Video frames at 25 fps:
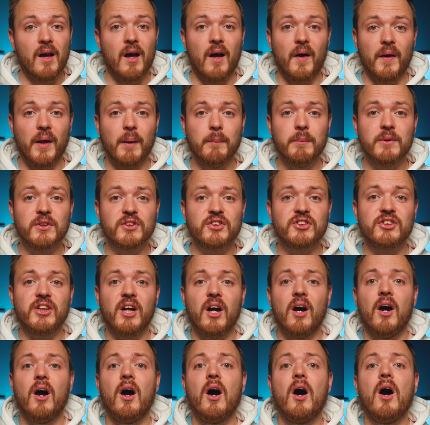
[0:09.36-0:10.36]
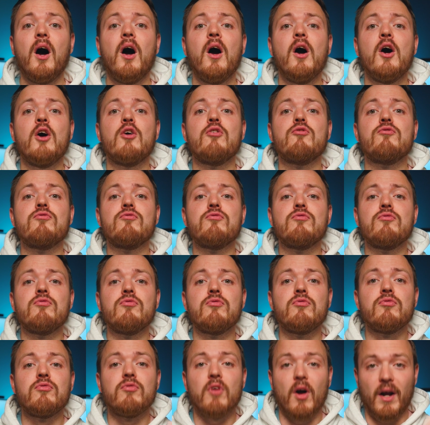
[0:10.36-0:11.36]
And I'm gonna start
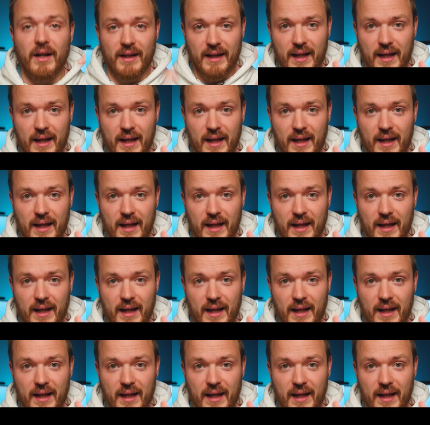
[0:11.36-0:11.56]
right